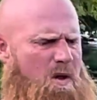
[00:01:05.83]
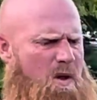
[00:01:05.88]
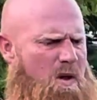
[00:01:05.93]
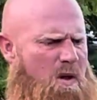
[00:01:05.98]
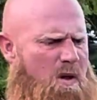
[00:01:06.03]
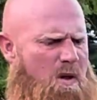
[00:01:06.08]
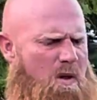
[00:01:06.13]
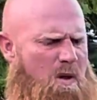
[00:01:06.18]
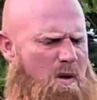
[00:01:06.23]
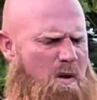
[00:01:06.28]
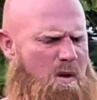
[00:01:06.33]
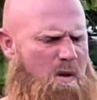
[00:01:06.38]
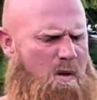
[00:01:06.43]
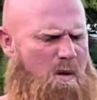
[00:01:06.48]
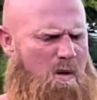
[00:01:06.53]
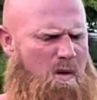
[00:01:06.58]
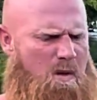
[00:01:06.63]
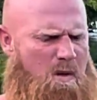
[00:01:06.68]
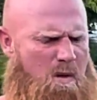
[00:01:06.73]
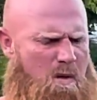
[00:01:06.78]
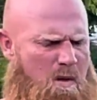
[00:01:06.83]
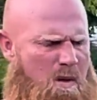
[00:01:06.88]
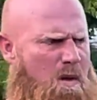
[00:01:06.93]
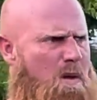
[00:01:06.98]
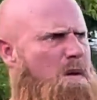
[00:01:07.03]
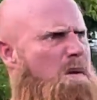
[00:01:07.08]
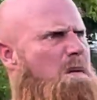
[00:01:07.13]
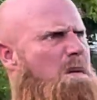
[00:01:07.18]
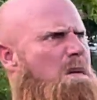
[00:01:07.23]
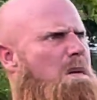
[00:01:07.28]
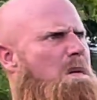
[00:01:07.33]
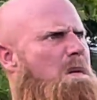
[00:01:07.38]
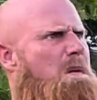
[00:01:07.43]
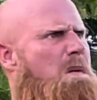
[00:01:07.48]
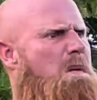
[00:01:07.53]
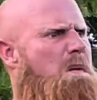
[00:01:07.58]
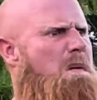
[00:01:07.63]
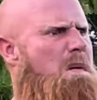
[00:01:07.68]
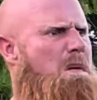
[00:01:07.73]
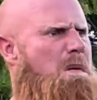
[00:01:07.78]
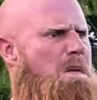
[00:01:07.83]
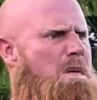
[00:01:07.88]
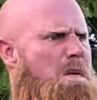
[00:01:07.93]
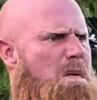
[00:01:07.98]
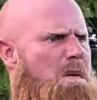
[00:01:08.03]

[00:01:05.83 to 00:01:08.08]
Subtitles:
[no speech]